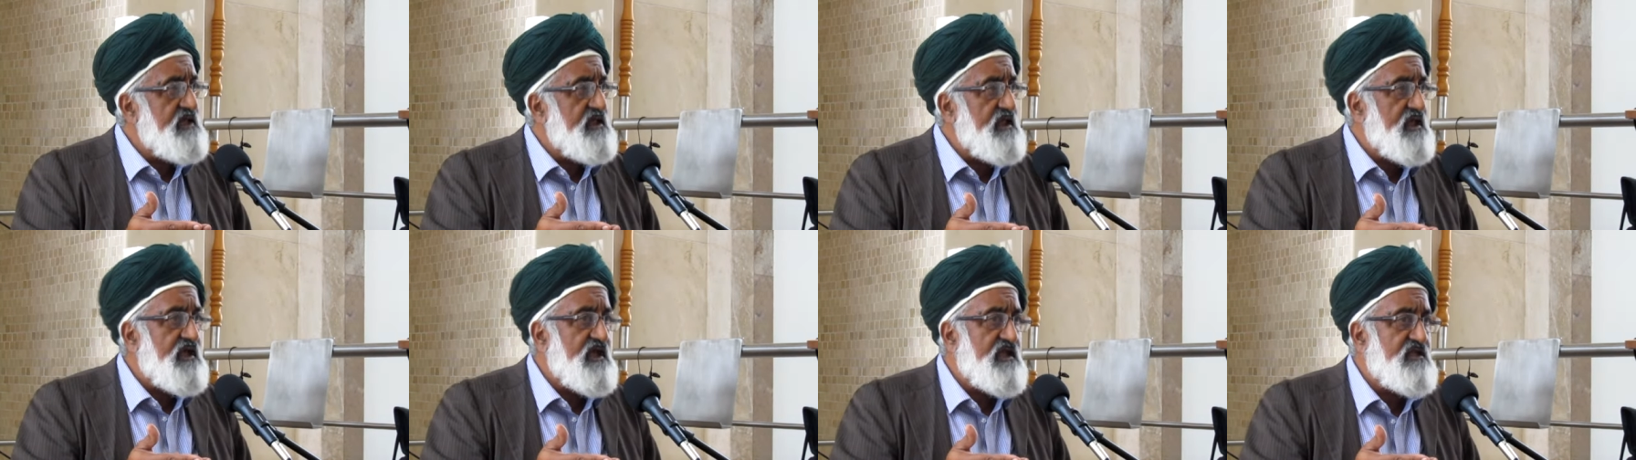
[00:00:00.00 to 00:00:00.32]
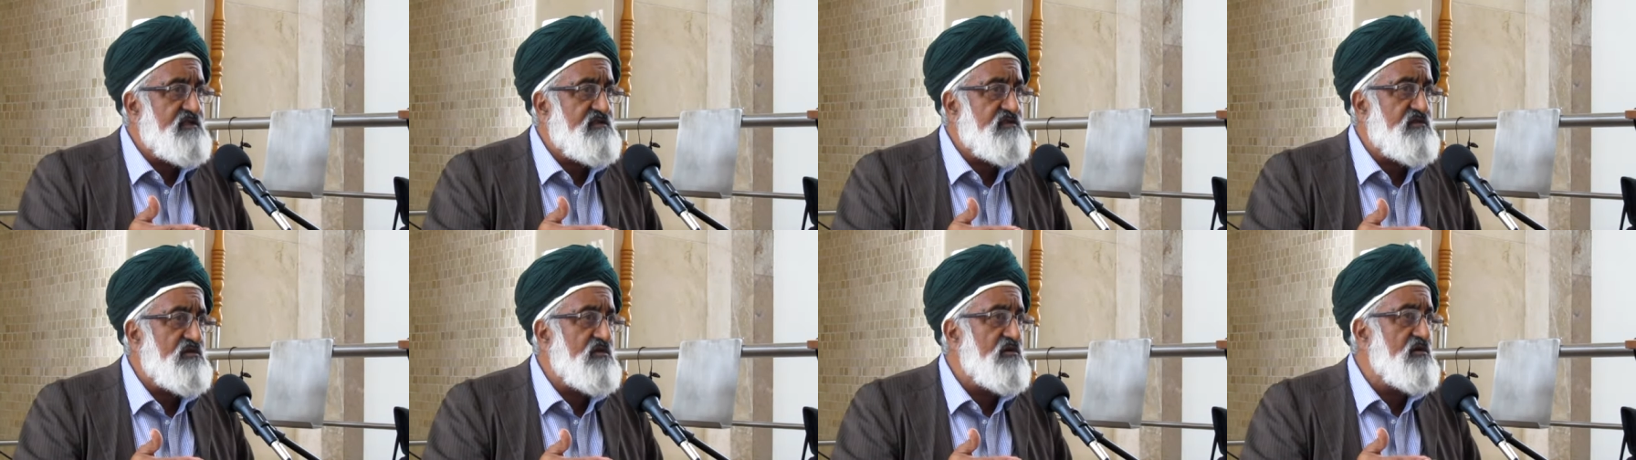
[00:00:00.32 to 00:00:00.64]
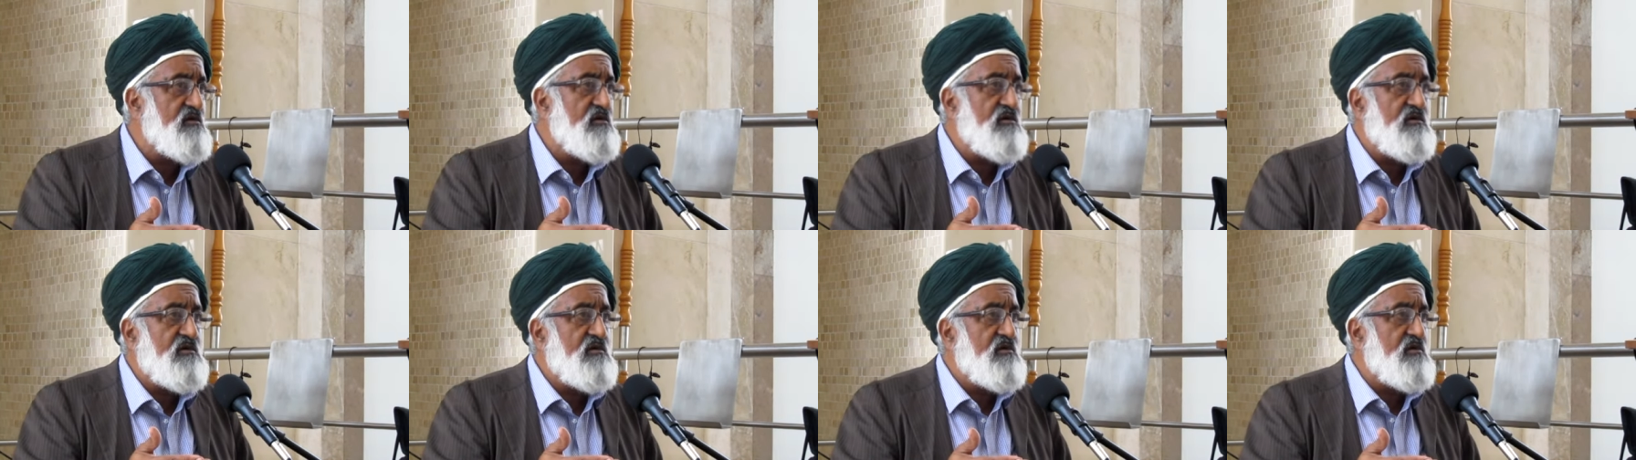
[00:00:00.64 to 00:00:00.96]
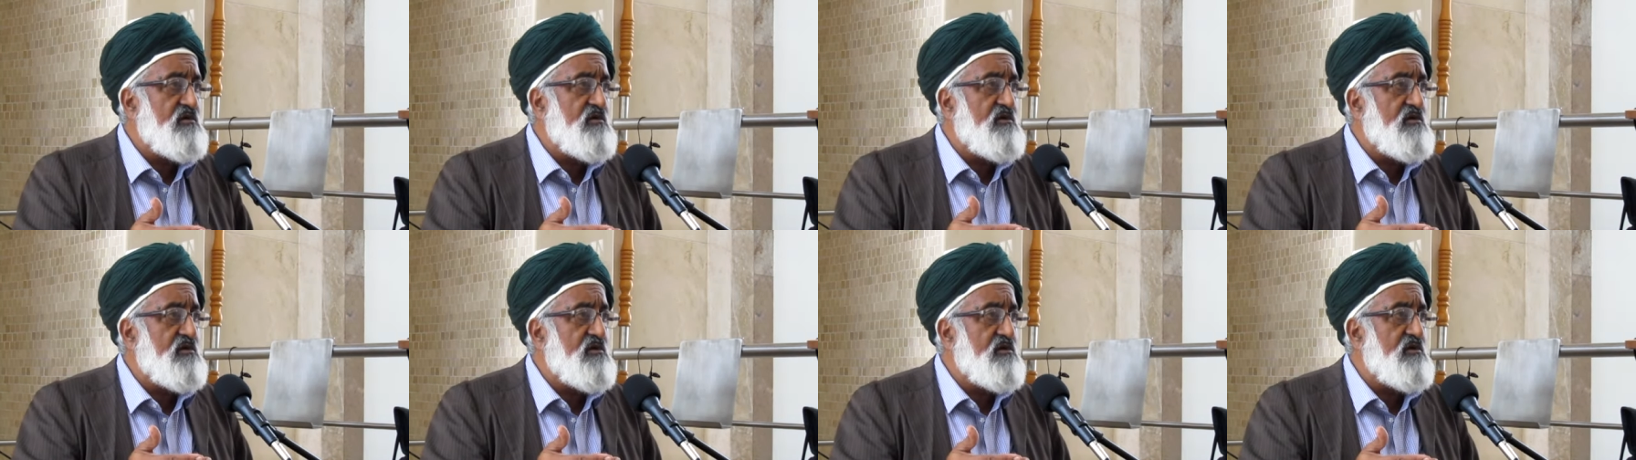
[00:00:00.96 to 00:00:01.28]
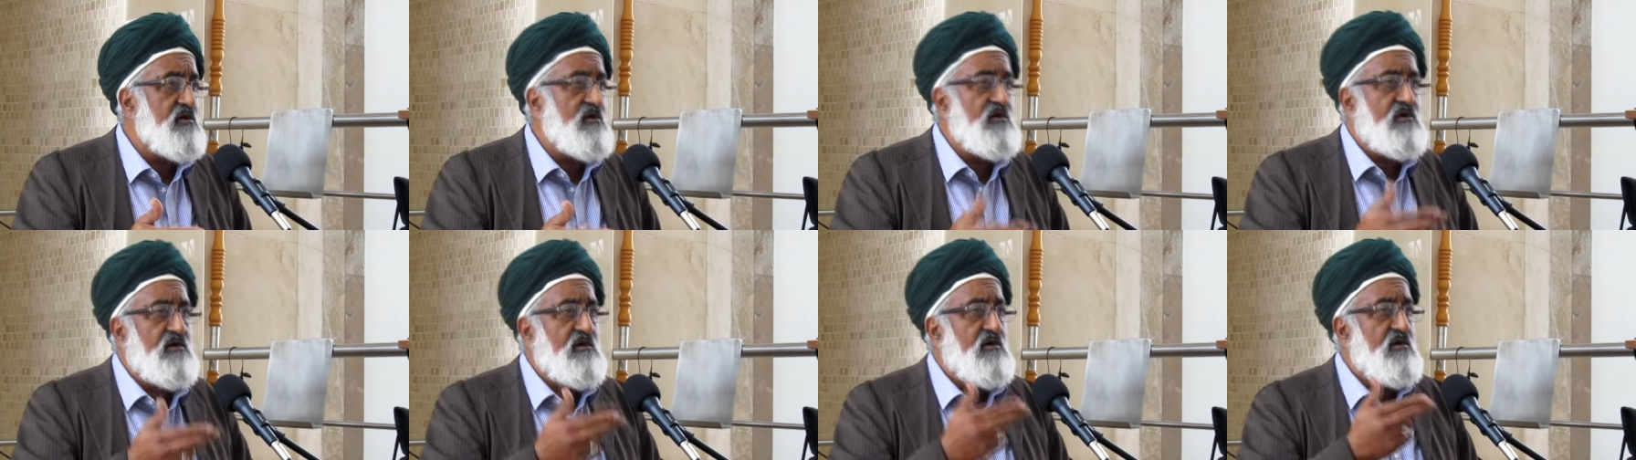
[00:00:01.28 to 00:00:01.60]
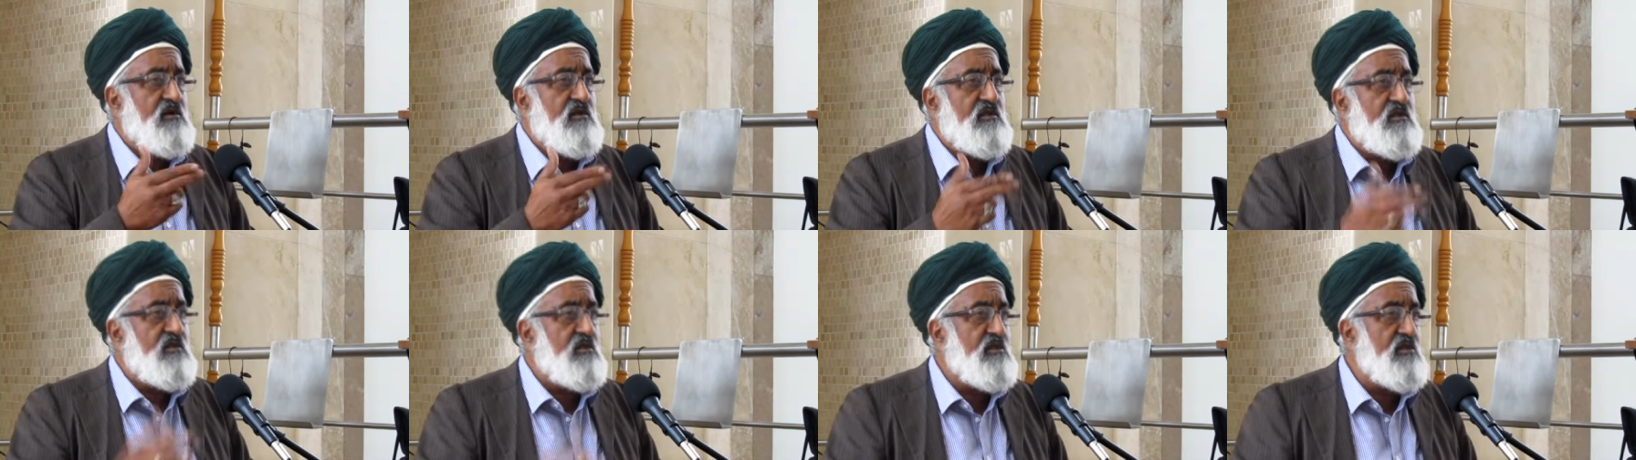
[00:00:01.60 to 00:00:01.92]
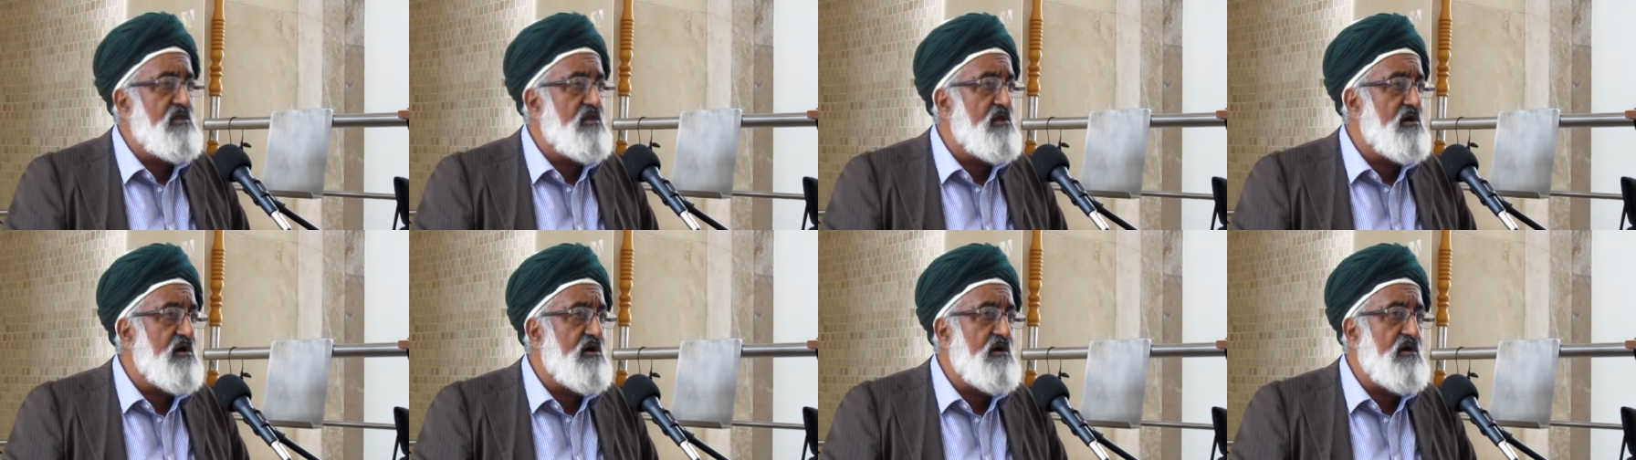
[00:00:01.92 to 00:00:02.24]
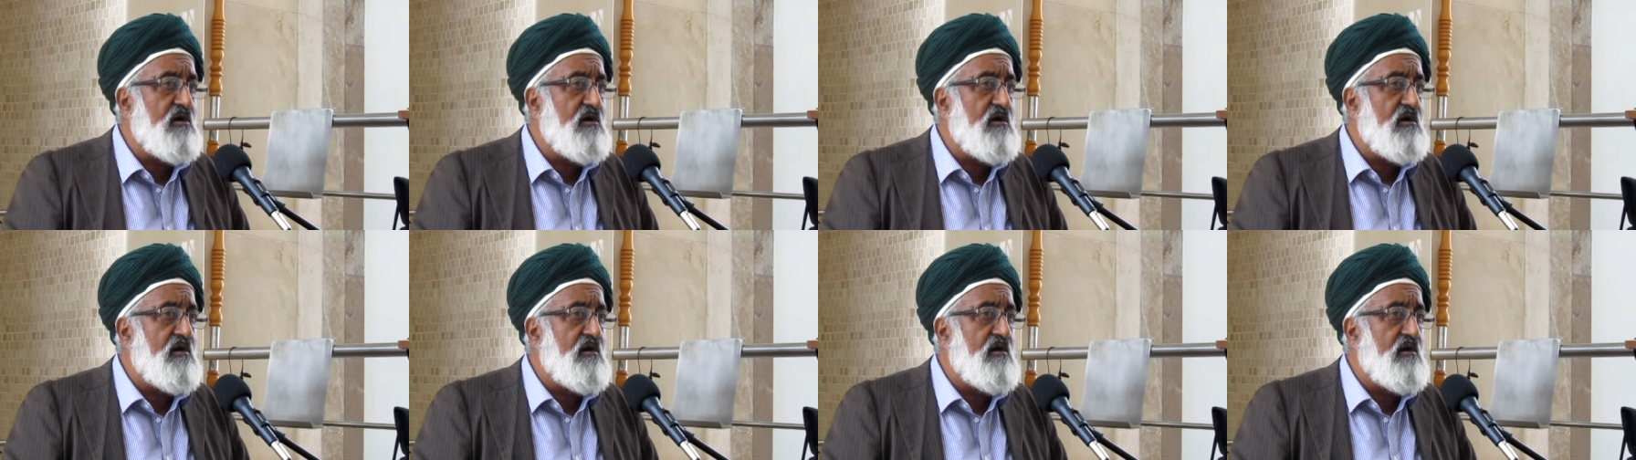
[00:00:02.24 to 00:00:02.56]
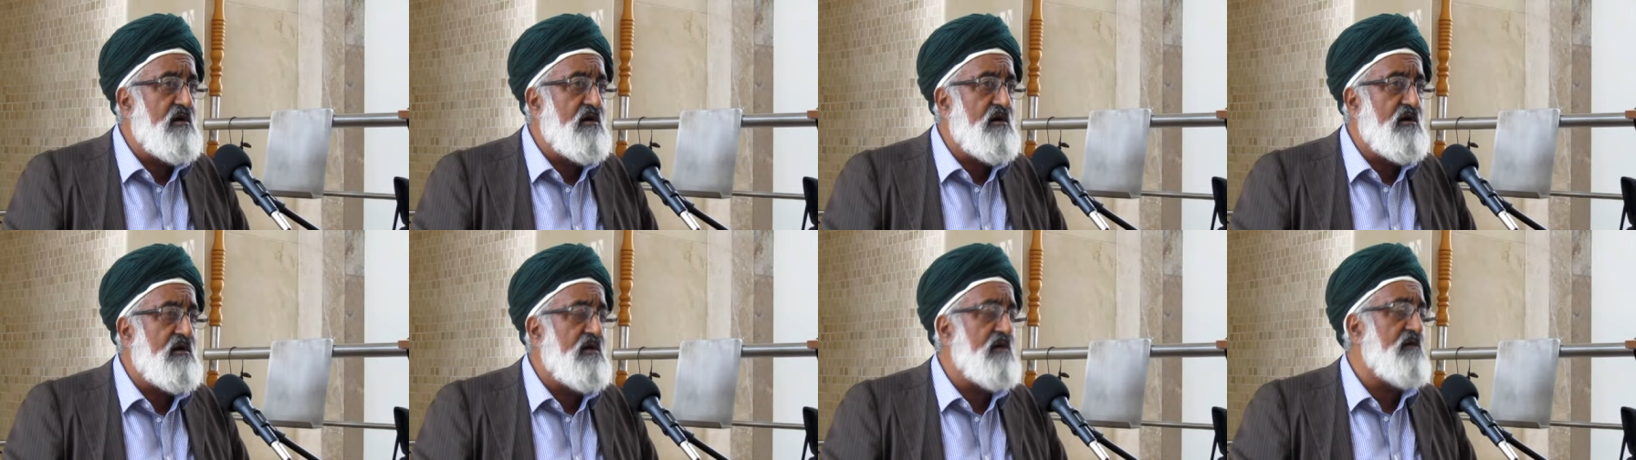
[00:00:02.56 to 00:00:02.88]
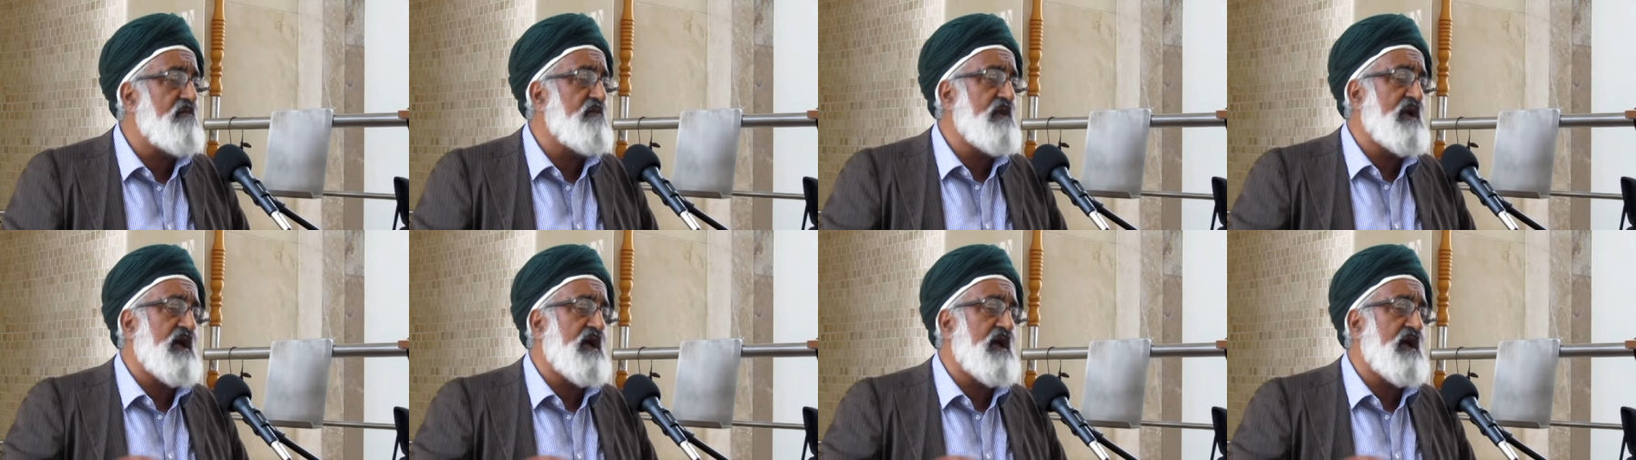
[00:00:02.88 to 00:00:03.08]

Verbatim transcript: Rasulullah.